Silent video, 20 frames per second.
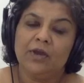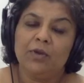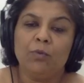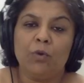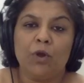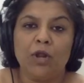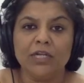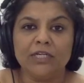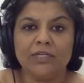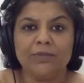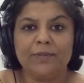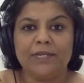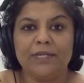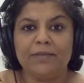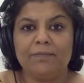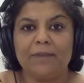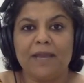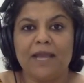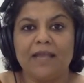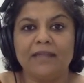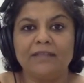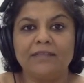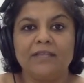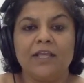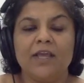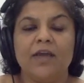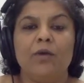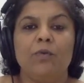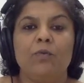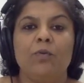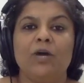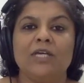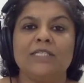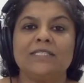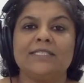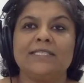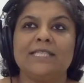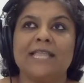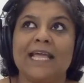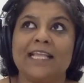Walt Whitman
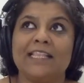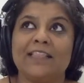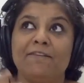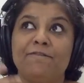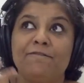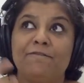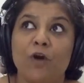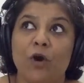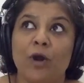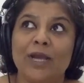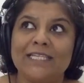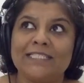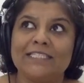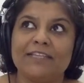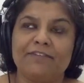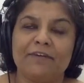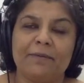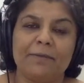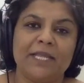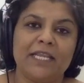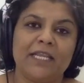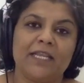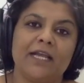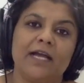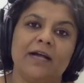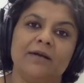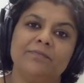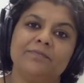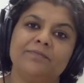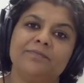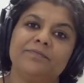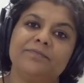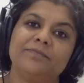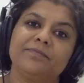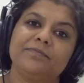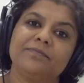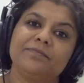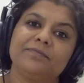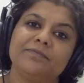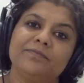was like the voice of America.
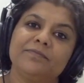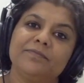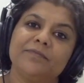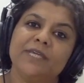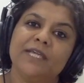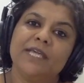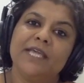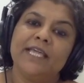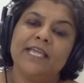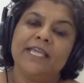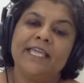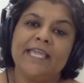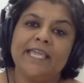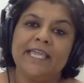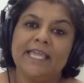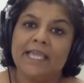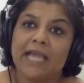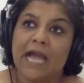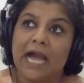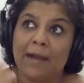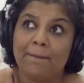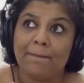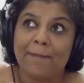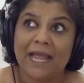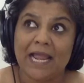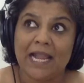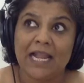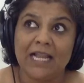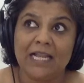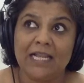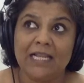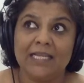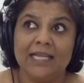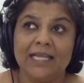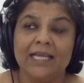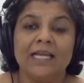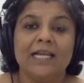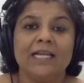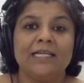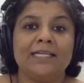He
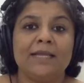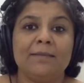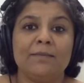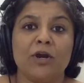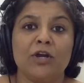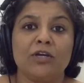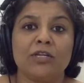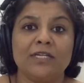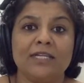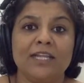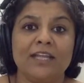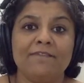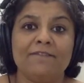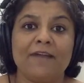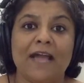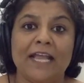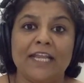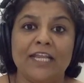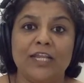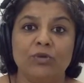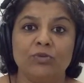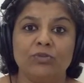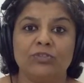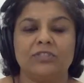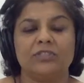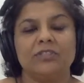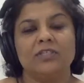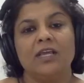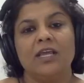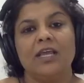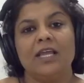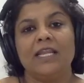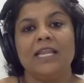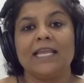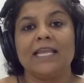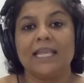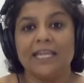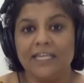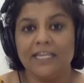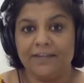upheld democratic values
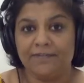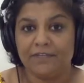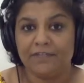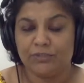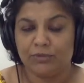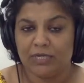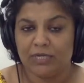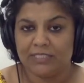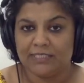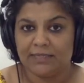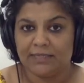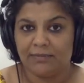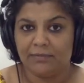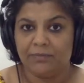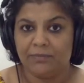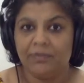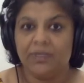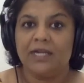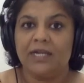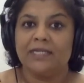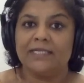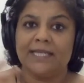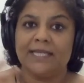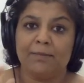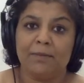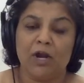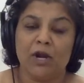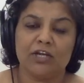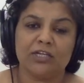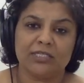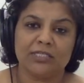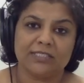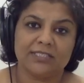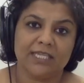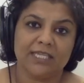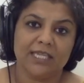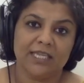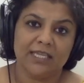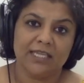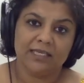like individualism,
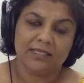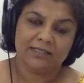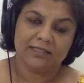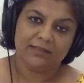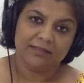democracy.